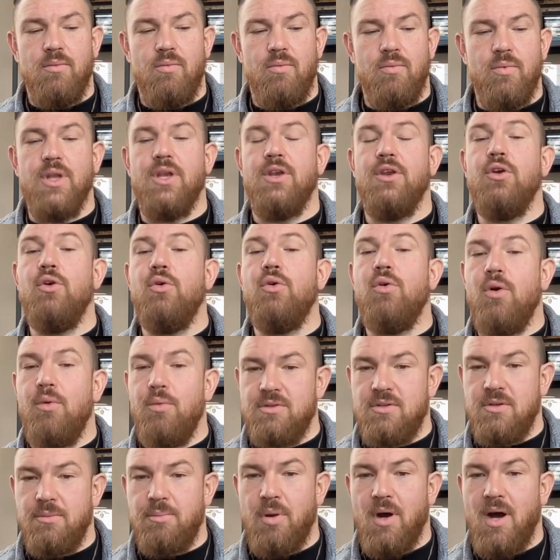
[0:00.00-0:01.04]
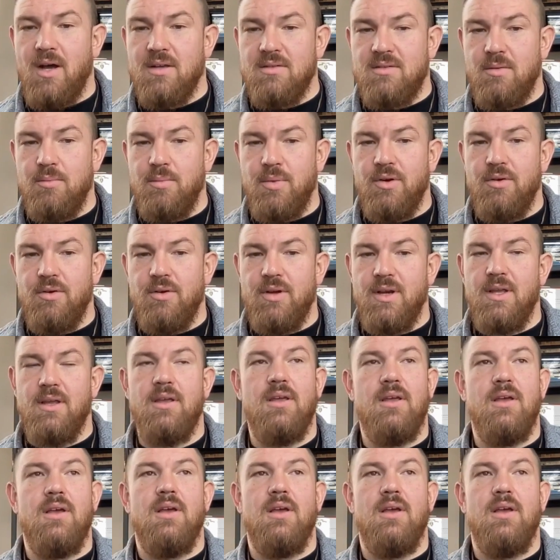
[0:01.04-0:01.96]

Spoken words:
we knew it was a possibility.